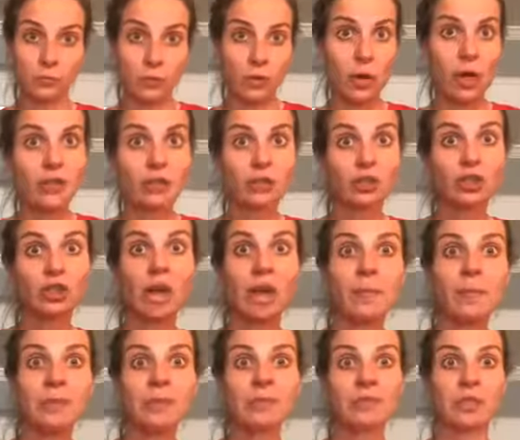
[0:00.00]
you guys could
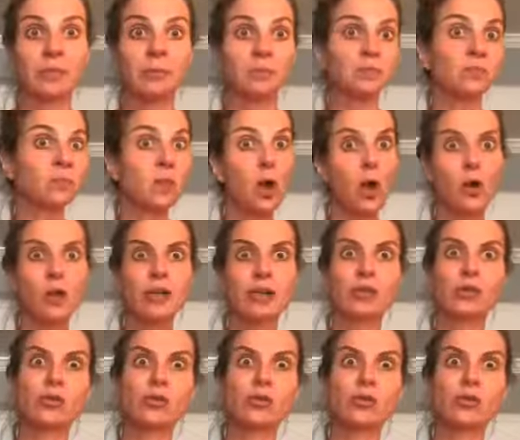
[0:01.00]
chime in and say, oh yes,